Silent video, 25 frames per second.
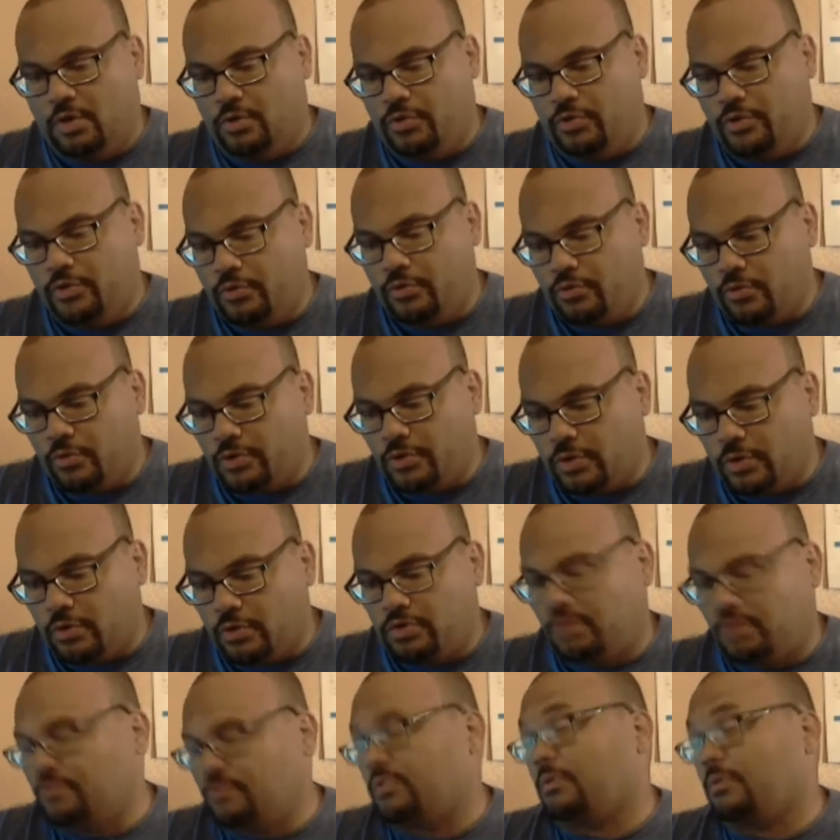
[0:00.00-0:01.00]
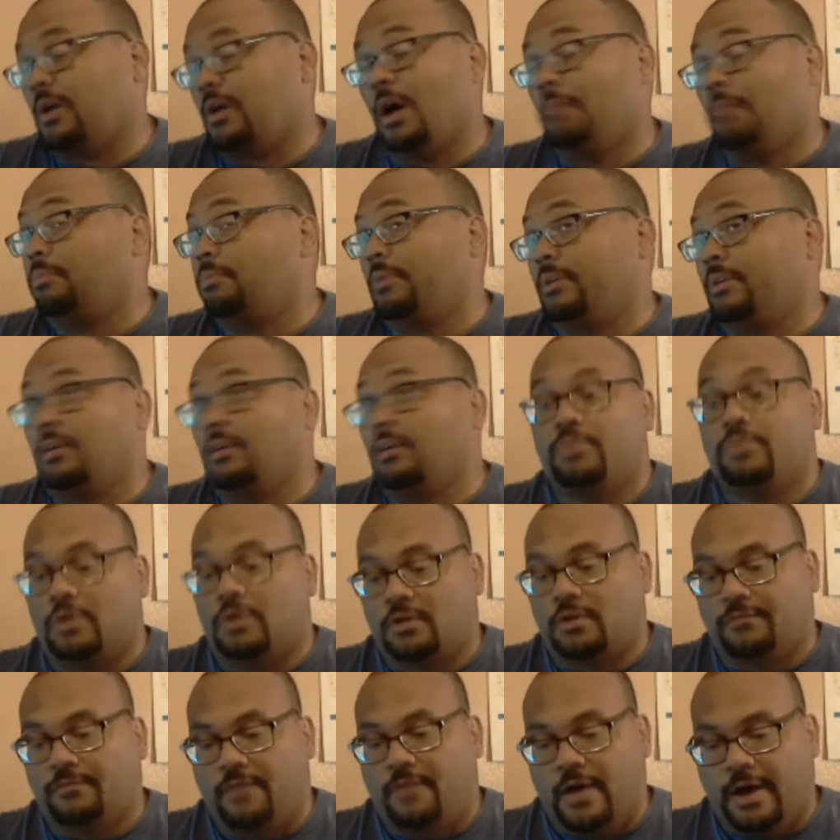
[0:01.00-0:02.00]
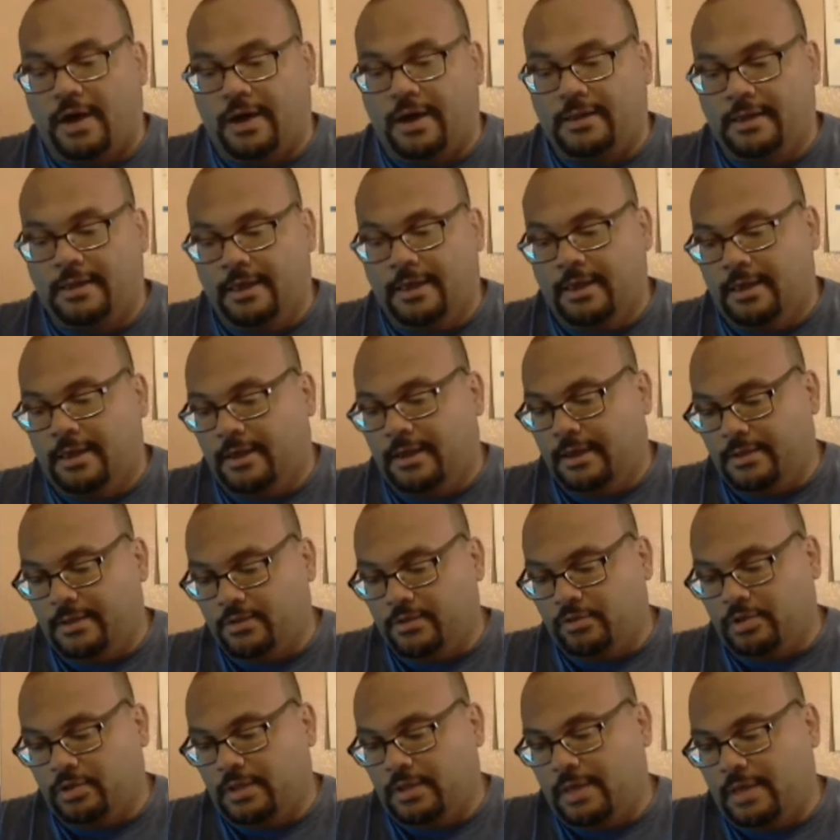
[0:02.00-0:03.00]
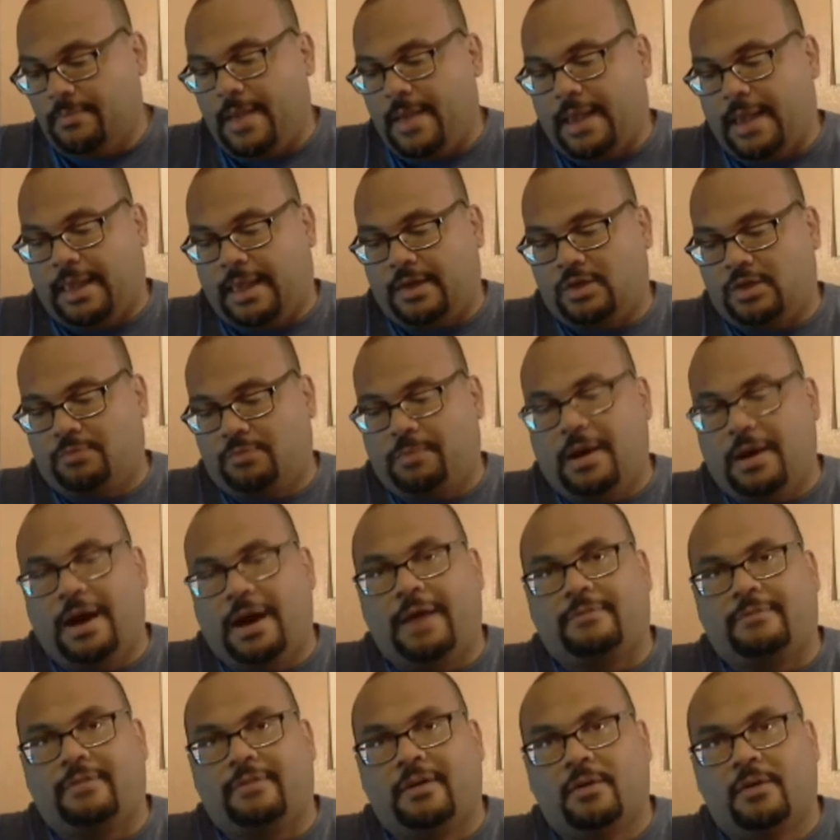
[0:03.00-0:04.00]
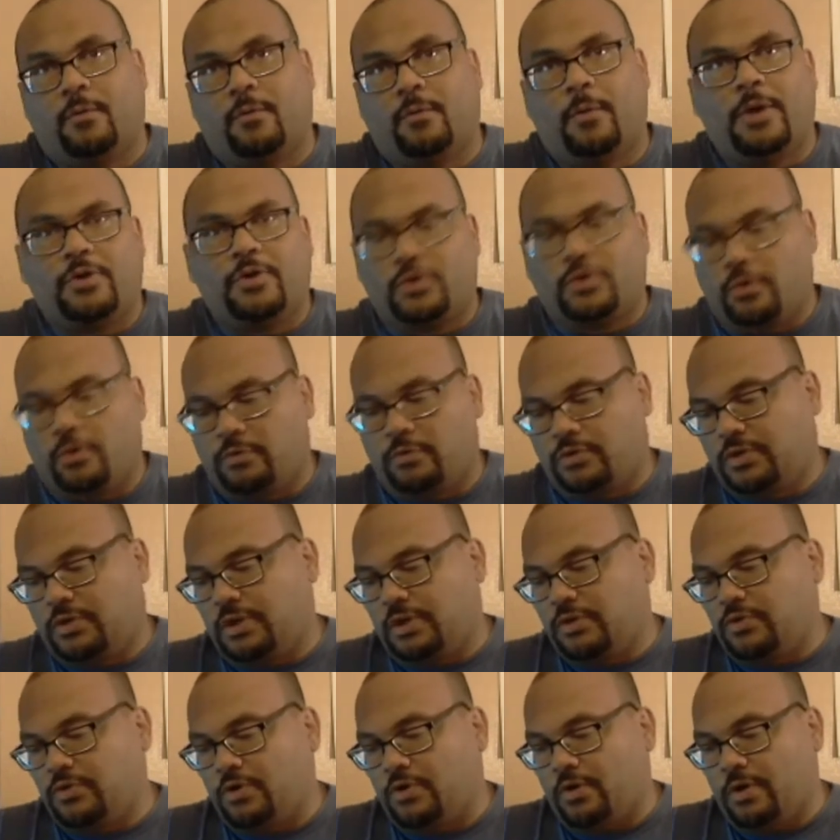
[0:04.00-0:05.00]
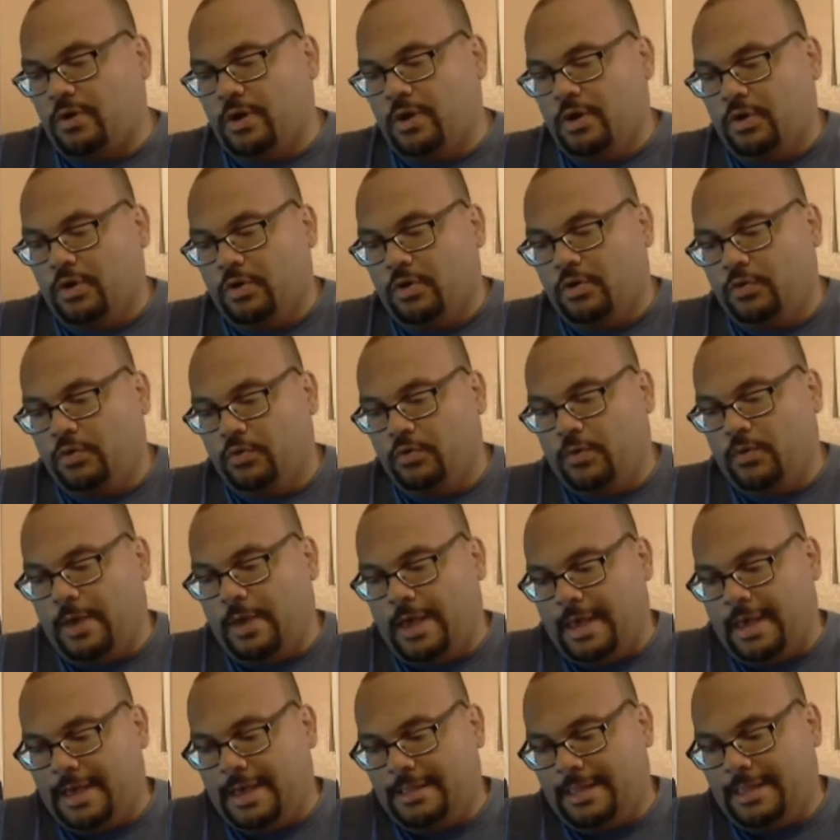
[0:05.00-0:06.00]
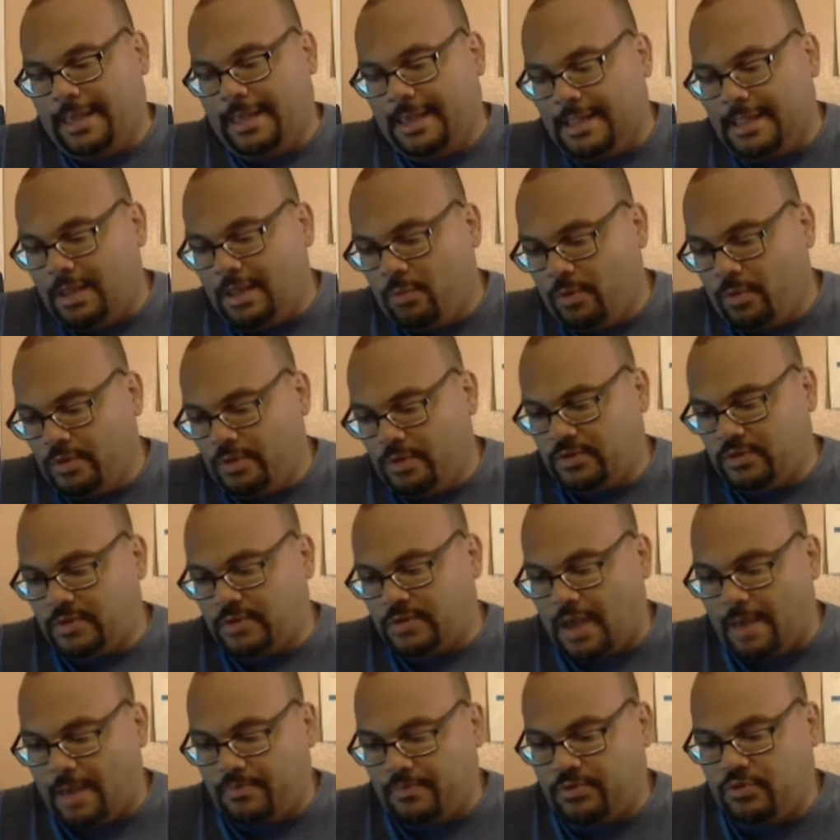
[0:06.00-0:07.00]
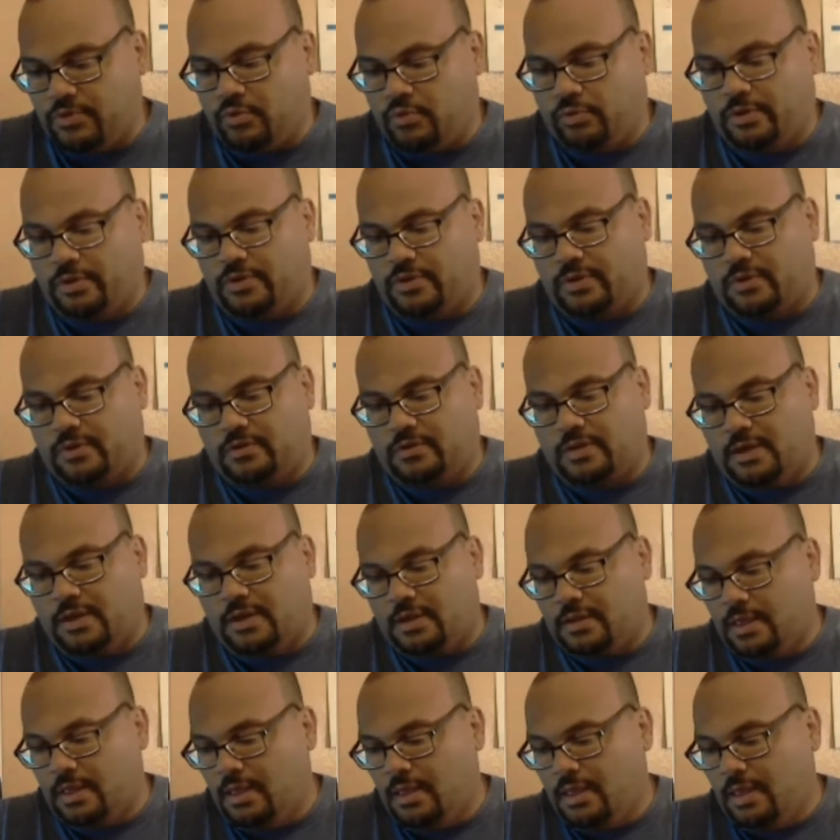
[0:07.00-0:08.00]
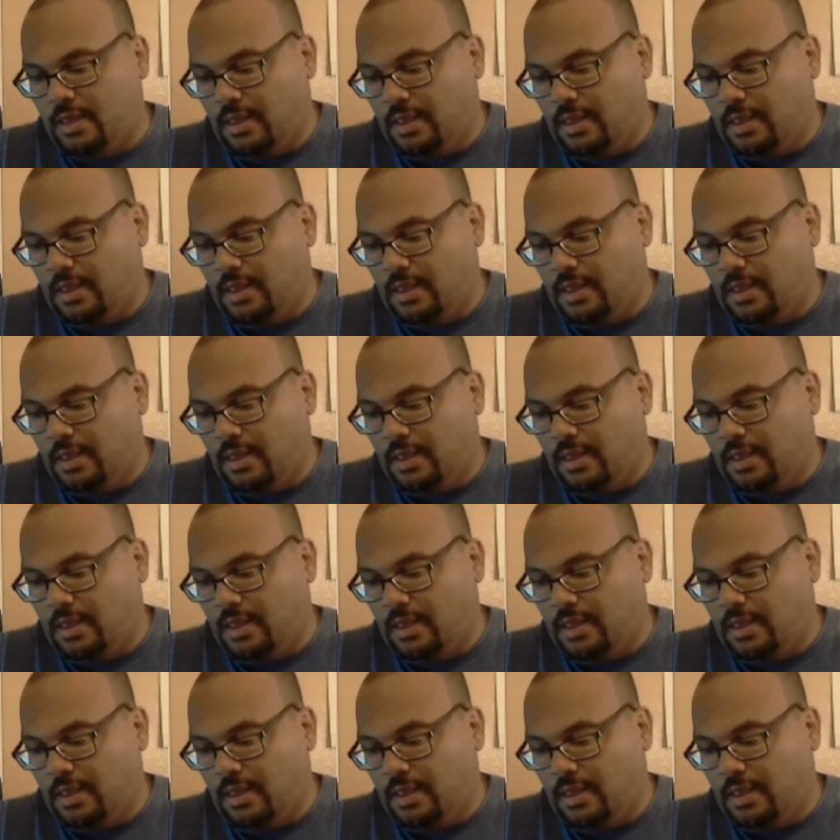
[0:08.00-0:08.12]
Junior Josephs would compliment him just fine. Uh, another linebacking spot, redshirt senior, who had 81 stops in 2016.